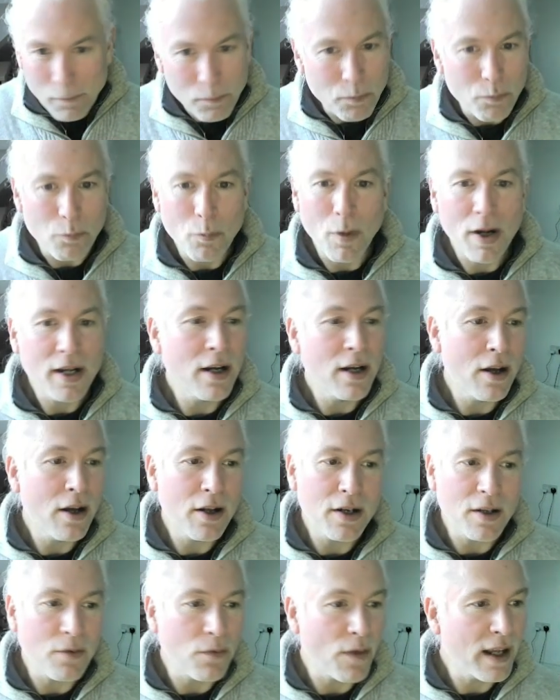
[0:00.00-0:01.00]
my
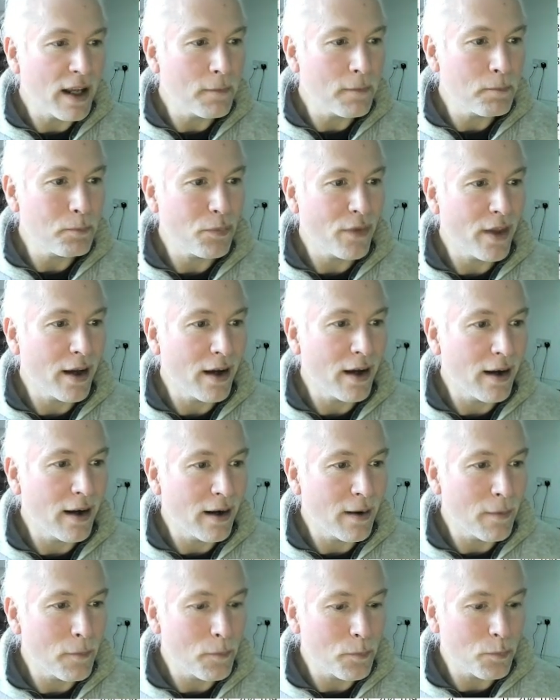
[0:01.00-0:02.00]
nerdy thing,
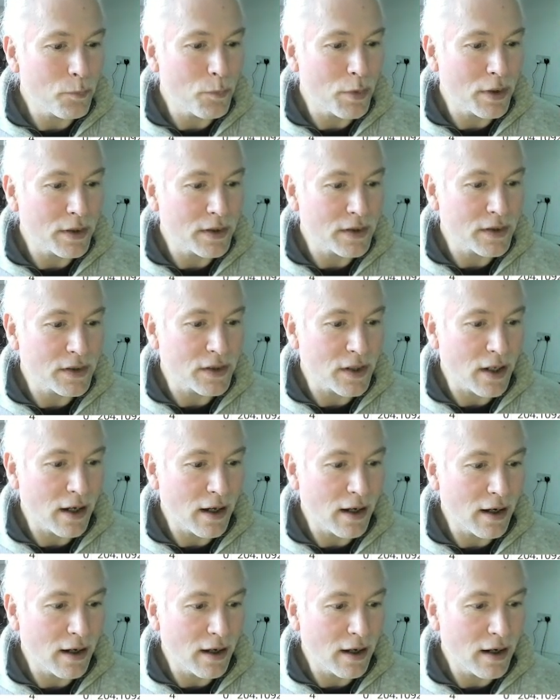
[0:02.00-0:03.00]
but
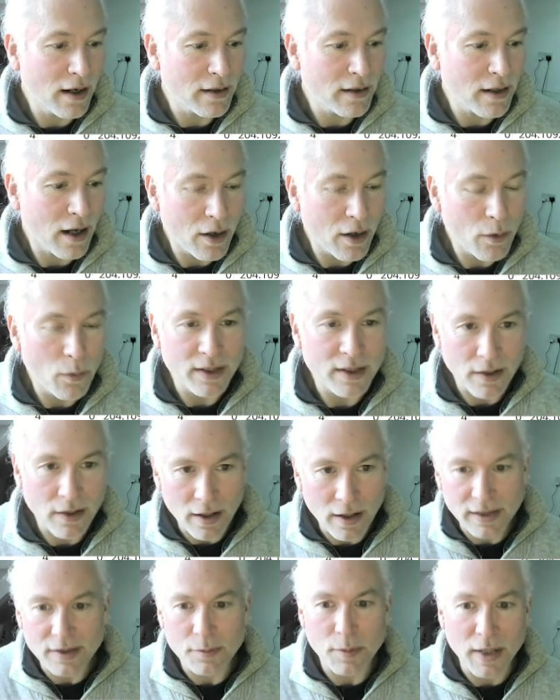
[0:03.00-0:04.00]
I always
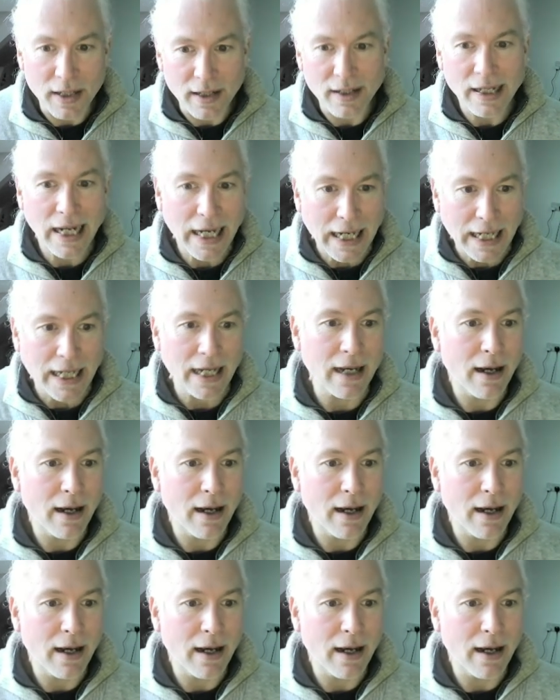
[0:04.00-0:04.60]
like to be clear